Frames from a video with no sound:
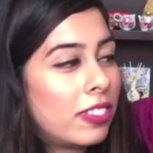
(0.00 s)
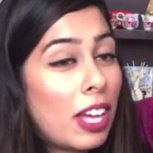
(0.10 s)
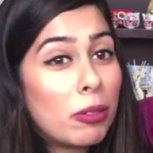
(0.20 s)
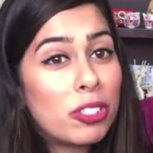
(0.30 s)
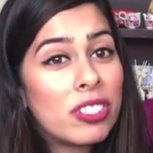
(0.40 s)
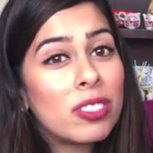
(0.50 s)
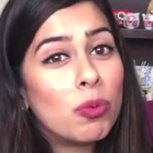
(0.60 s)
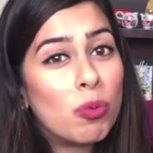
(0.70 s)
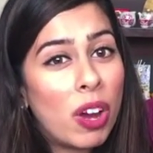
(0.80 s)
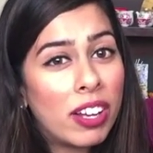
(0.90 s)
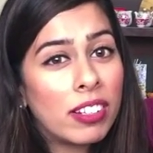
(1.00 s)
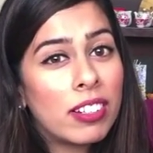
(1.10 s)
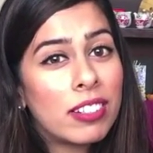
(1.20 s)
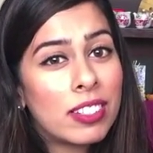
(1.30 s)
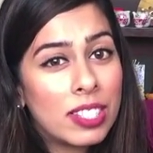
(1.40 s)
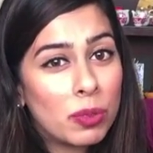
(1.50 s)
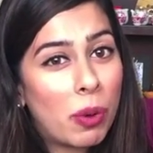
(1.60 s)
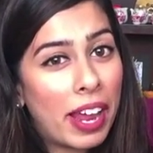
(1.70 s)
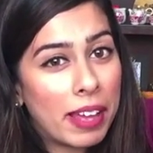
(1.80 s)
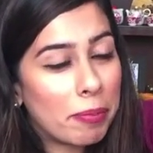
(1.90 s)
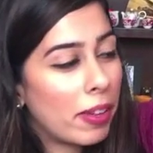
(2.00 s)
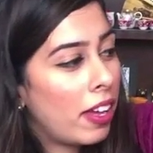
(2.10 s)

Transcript: that was just one swipe.